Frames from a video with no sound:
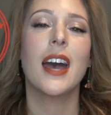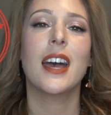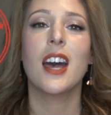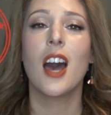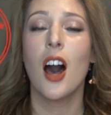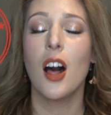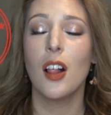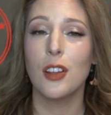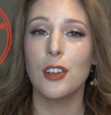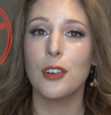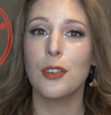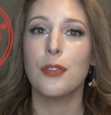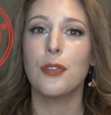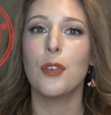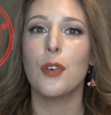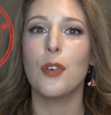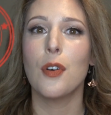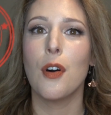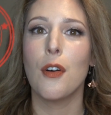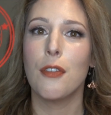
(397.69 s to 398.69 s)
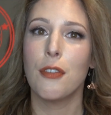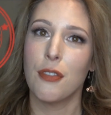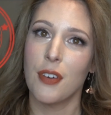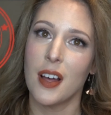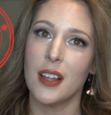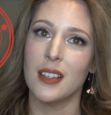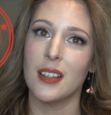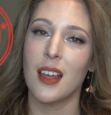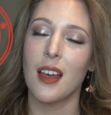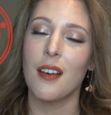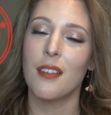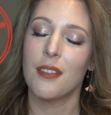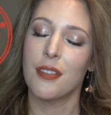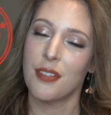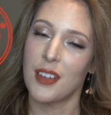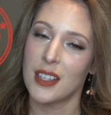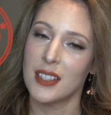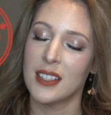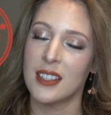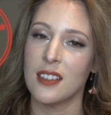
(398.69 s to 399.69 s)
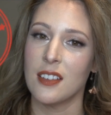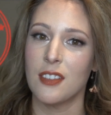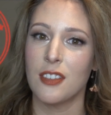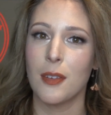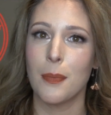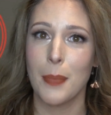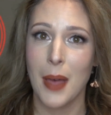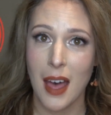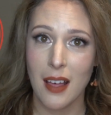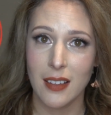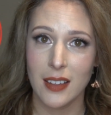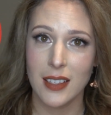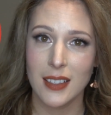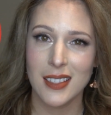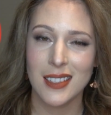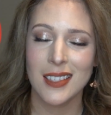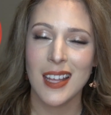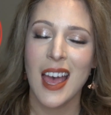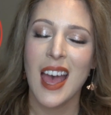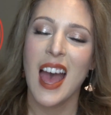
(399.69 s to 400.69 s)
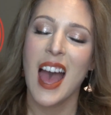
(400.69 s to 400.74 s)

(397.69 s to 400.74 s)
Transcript: colorful, fun, festive palettes.